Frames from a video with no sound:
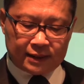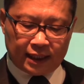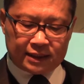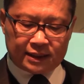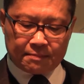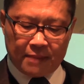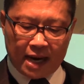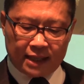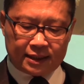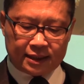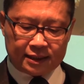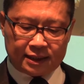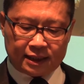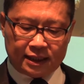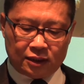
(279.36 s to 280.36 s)
These
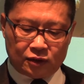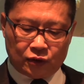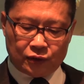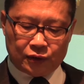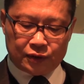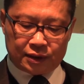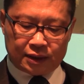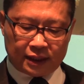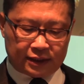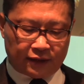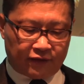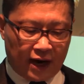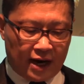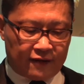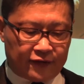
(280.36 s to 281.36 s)
matters include
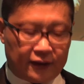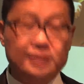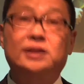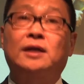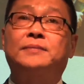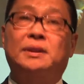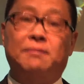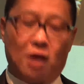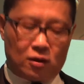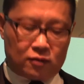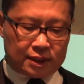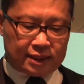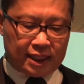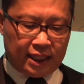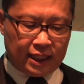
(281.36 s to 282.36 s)
the relevance of
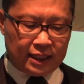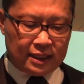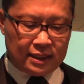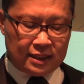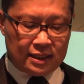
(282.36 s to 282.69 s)
democracy,